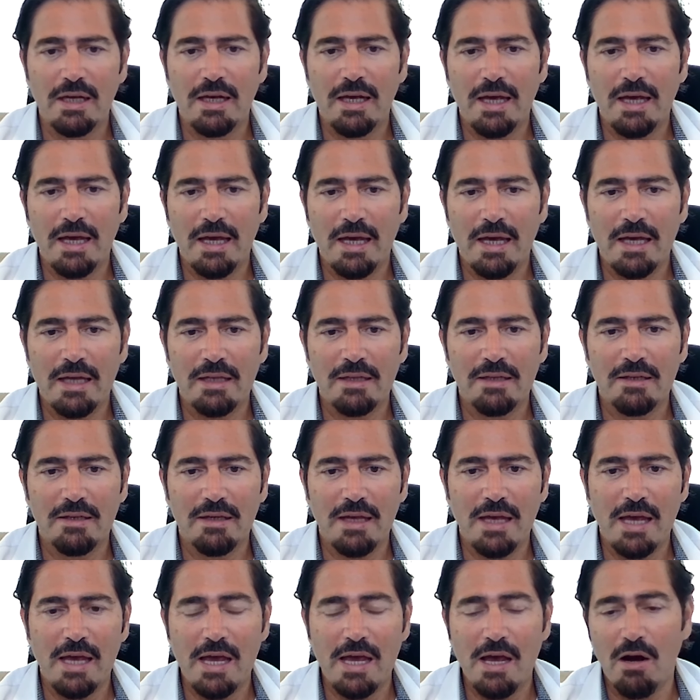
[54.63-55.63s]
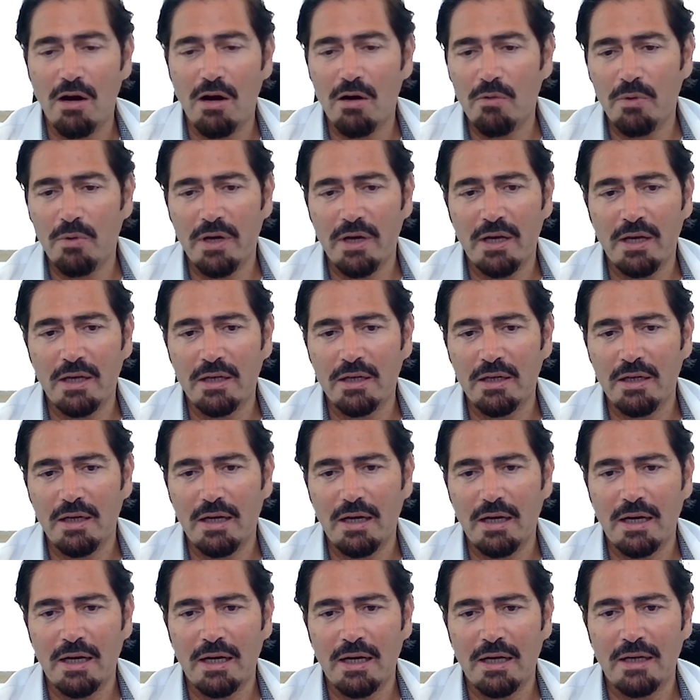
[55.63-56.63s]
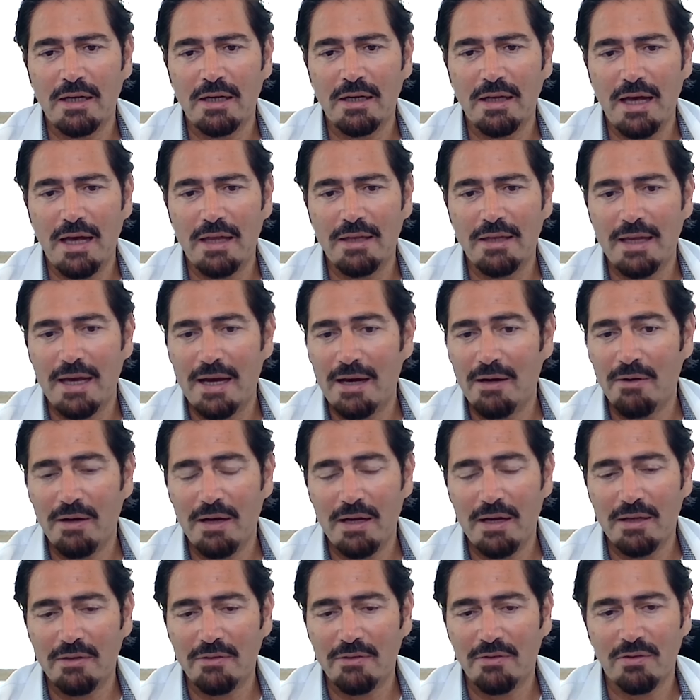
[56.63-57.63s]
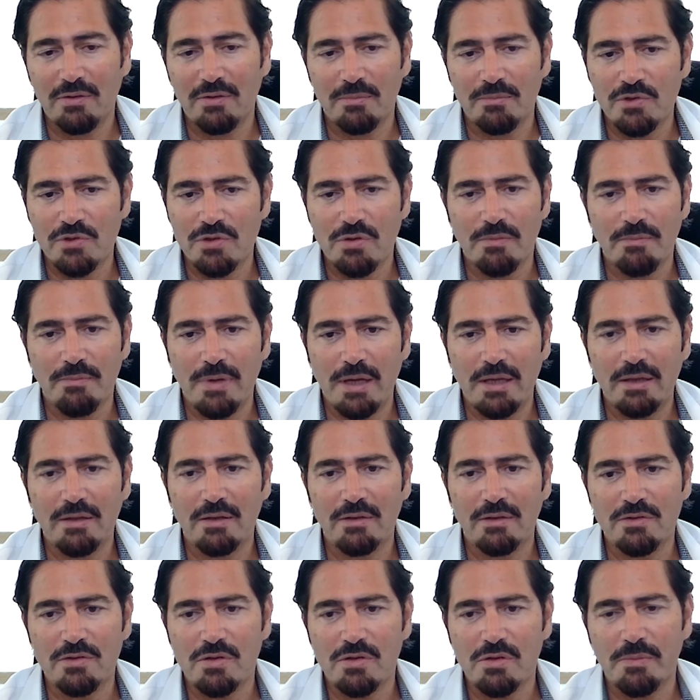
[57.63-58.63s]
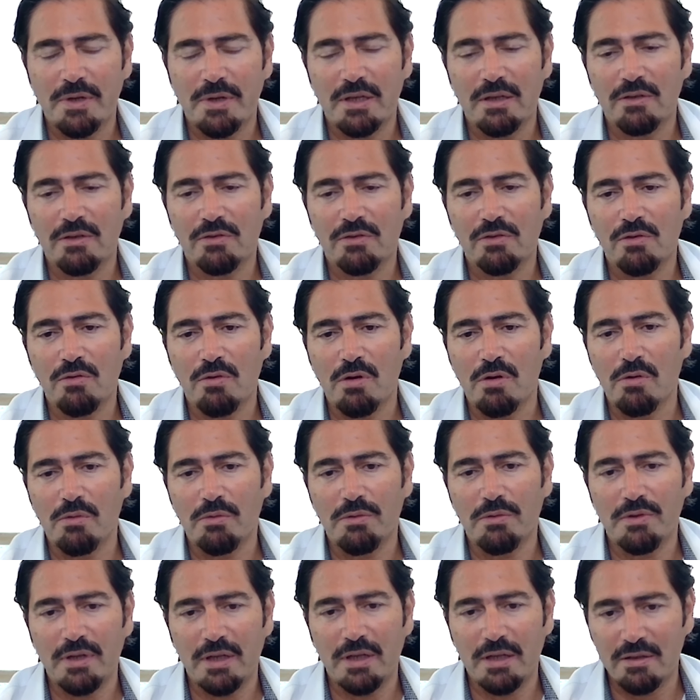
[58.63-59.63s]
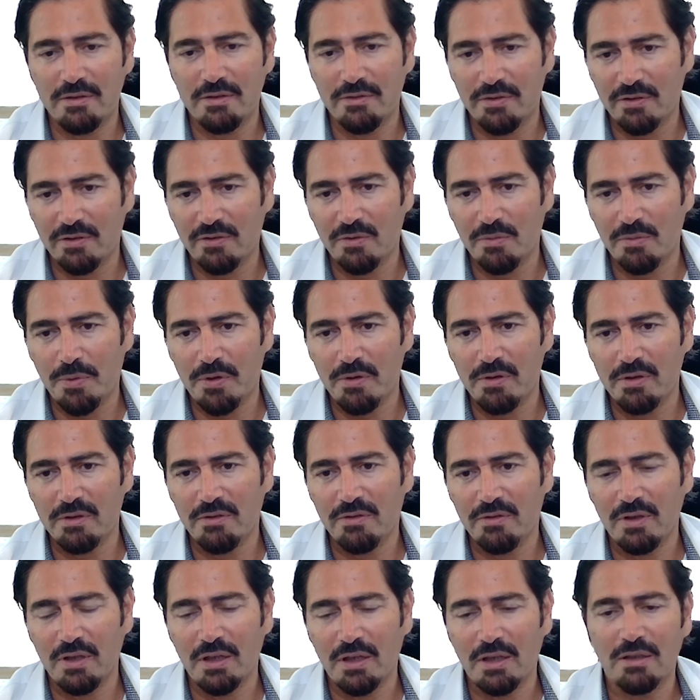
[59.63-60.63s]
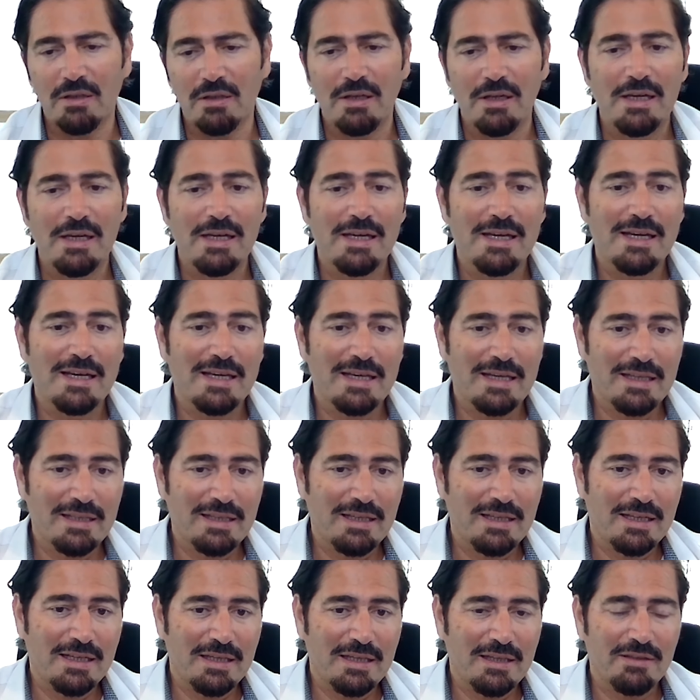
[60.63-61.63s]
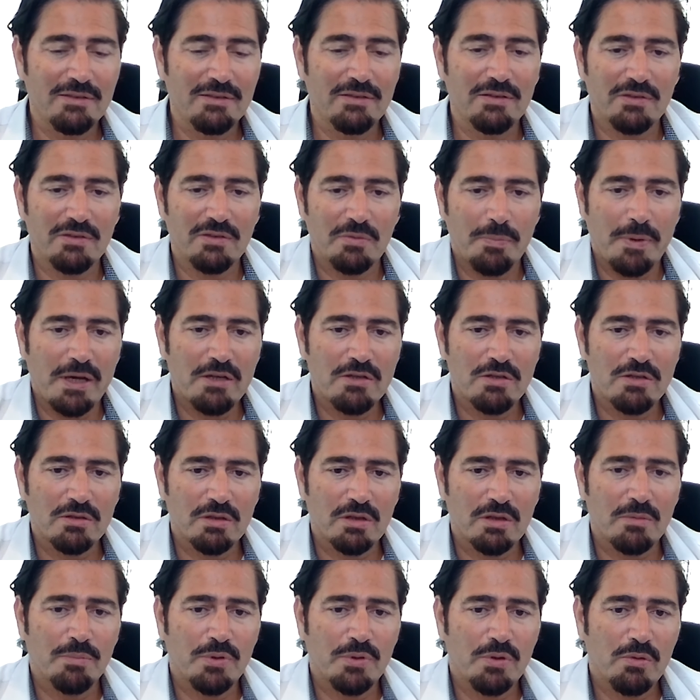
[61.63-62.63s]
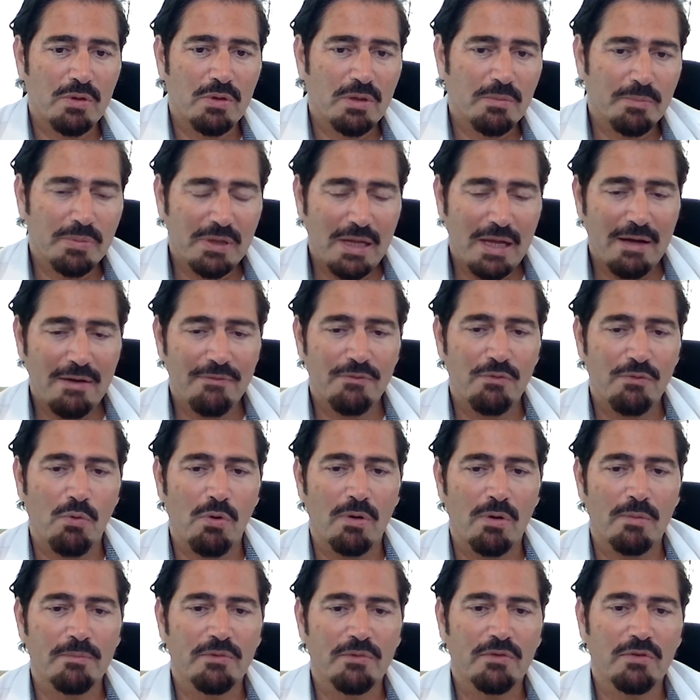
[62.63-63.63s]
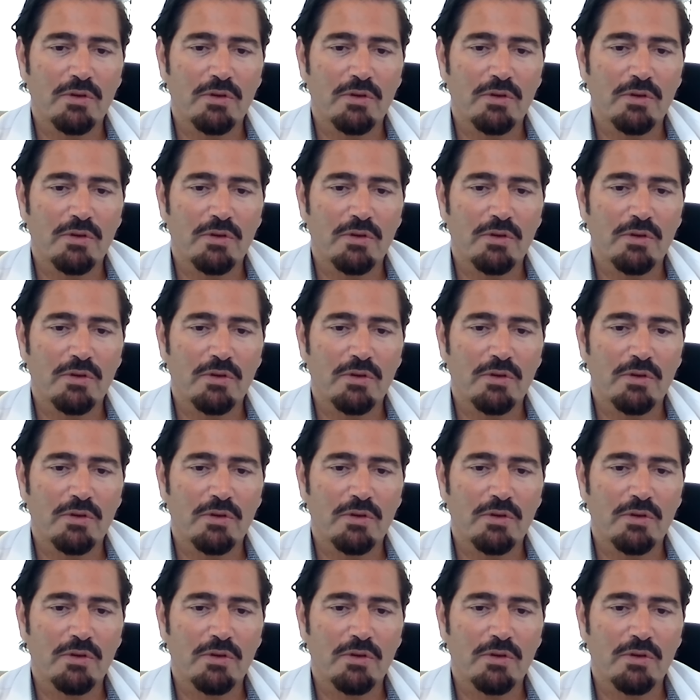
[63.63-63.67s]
And ARWY now has some tremendous growth that it's experiencing. It is a spatial computing platform.